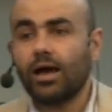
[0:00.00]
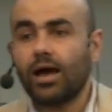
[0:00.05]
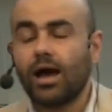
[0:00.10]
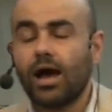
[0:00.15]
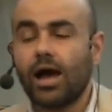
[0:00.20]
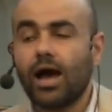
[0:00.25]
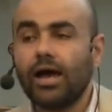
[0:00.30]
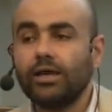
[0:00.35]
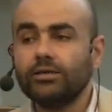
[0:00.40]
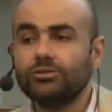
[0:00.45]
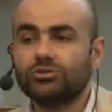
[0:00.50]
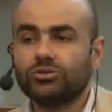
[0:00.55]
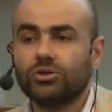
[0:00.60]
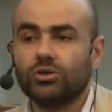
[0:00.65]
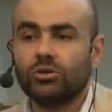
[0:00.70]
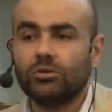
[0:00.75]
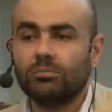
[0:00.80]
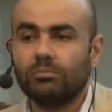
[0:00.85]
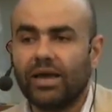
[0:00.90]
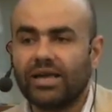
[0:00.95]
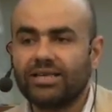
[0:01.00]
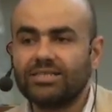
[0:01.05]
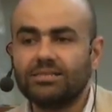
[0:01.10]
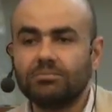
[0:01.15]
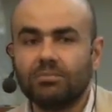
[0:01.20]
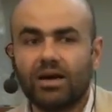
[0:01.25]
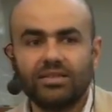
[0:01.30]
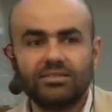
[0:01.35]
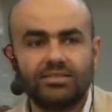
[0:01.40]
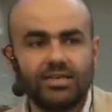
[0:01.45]
hydro
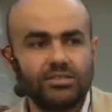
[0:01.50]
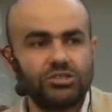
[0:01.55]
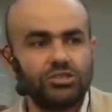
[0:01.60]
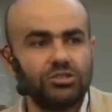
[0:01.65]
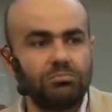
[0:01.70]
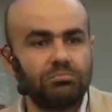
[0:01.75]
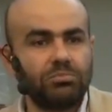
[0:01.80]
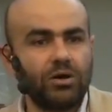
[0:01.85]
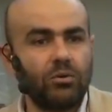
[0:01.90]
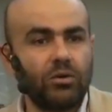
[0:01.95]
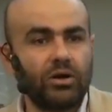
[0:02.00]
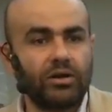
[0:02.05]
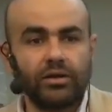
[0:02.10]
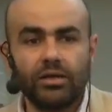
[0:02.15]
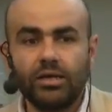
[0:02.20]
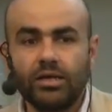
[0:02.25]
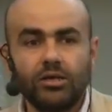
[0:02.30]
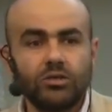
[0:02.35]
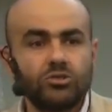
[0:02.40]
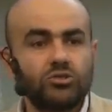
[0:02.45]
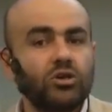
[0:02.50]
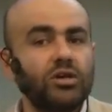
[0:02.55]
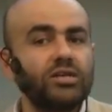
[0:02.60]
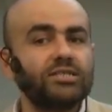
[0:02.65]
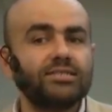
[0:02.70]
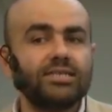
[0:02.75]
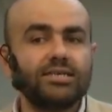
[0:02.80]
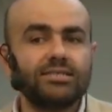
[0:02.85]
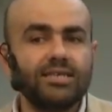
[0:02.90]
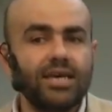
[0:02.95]
maximization power. So
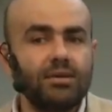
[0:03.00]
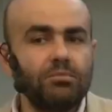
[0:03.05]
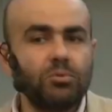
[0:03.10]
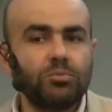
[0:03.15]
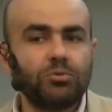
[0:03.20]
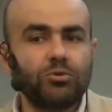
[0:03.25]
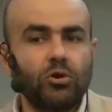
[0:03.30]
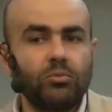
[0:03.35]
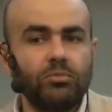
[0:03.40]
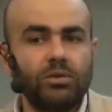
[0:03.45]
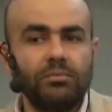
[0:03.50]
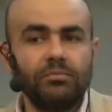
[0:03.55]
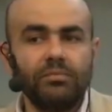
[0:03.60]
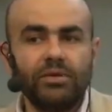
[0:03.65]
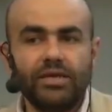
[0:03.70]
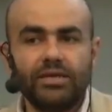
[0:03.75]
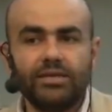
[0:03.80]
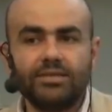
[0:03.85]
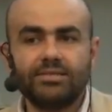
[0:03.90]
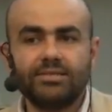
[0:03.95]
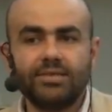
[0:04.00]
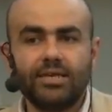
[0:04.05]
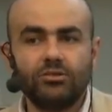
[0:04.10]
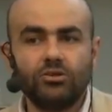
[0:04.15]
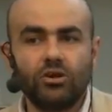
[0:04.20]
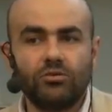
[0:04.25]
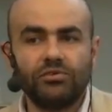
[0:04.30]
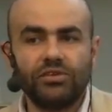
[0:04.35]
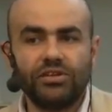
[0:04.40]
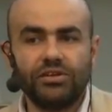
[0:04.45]
it's the same problem. Instead
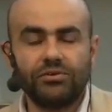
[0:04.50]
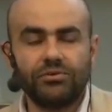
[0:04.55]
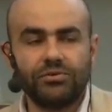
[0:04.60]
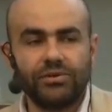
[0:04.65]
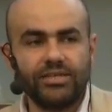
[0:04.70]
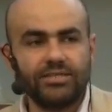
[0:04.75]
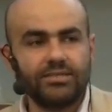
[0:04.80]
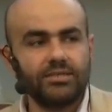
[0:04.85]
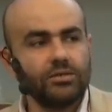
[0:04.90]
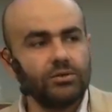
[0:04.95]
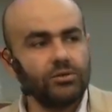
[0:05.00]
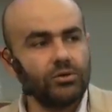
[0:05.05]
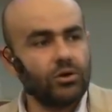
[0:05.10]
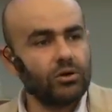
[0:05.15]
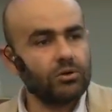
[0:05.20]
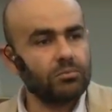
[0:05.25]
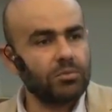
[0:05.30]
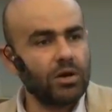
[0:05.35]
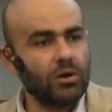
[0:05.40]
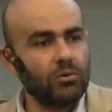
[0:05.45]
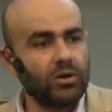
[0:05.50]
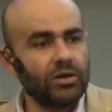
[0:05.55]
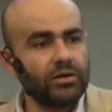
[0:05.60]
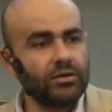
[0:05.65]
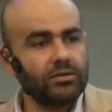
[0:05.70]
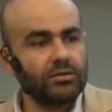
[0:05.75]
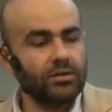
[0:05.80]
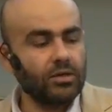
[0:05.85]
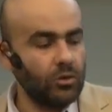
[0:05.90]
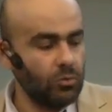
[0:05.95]
of increasing your
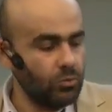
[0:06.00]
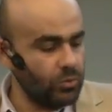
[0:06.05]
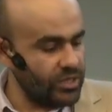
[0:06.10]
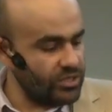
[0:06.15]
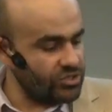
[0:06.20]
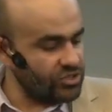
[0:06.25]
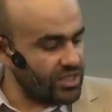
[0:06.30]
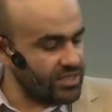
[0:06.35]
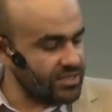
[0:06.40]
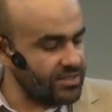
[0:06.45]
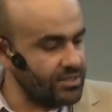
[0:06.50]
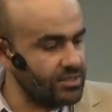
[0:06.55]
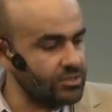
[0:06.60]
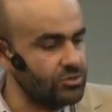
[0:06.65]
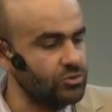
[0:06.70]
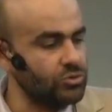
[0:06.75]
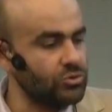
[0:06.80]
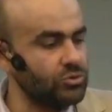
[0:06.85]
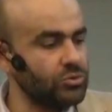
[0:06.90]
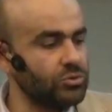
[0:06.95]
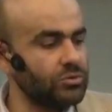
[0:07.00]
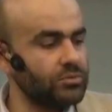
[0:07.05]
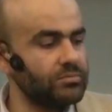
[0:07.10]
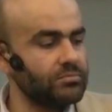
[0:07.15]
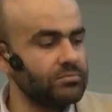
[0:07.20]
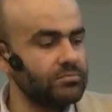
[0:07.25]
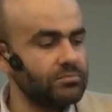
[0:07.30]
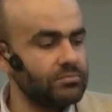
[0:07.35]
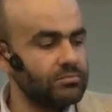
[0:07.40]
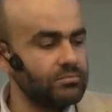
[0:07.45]
power, we just need to
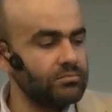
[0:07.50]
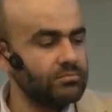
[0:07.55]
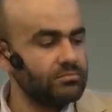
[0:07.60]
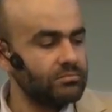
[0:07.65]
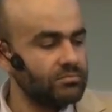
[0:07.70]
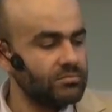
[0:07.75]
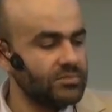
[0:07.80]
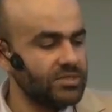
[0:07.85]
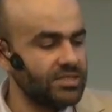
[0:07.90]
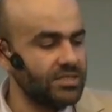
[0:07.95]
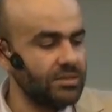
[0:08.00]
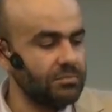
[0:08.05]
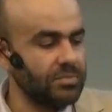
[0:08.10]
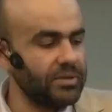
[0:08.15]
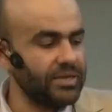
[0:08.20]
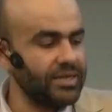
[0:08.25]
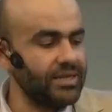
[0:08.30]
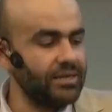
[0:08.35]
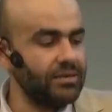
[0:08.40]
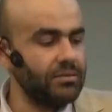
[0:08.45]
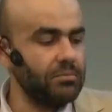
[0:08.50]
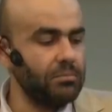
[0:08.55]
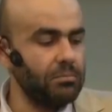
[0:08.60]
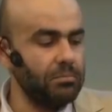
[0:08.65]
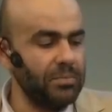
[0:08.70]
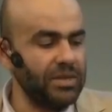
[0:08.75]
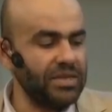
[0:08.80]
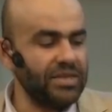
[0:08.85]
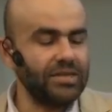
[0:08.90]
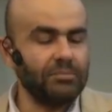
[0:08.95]
simply
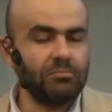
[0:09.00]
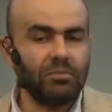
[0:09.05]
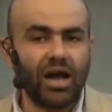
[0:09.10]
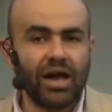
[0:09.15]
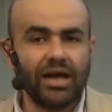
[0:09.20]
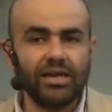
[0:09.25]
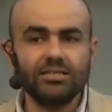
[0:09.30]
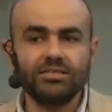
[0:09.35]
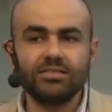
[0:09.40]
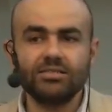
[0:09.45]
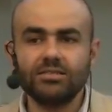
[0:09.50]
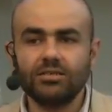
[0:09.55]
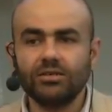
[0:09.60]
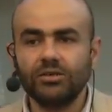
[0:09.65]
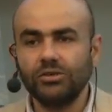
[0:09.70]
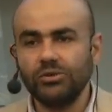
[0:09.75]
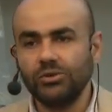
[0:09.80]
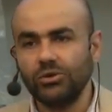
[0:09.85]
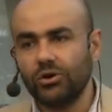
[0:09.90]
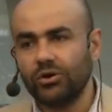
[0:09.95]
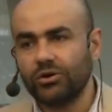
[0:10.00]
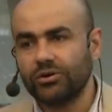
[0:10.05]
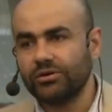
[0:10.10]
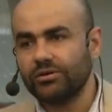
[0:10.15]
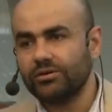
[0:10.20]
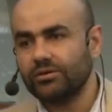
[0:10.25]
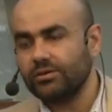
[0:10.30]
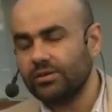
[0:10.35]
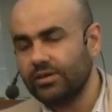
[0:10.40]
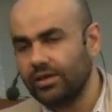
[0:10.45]
minimize your
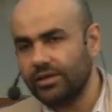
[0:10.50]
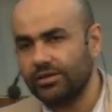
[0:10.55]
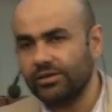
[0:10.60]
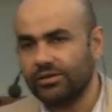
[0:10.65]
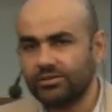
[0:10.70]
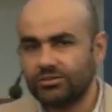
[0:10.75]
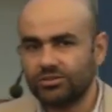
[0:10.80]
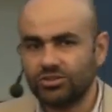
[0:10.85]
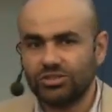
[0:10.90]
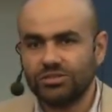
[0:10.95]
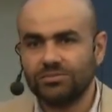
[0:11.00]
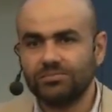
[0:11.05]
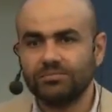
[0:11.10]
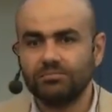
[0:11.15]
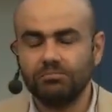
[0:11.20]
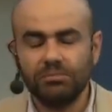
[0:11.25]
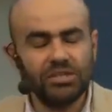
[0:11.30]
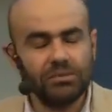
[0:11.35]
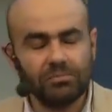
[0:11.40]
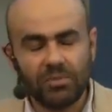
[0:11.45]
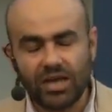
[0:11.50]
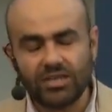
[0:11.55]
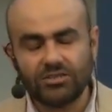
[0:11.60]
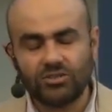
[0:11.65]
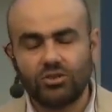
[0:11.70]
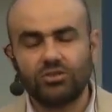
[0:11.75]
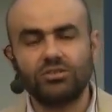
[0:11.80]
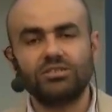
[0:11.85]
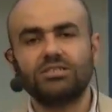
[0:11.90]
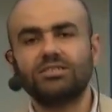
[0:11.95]
energy,
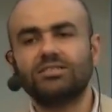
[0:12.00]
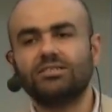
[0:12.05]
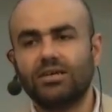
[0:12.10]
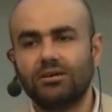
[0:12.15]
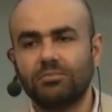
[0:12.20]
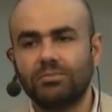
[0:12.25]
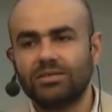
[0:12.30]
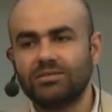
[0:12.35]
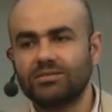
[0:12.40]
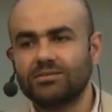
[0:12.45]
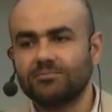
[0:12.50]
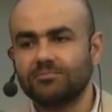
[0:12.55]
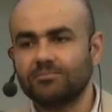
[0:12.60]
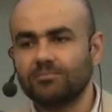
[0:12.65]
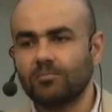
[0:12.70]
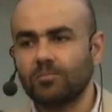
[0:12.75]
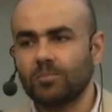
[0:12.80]
minimize your disturbance.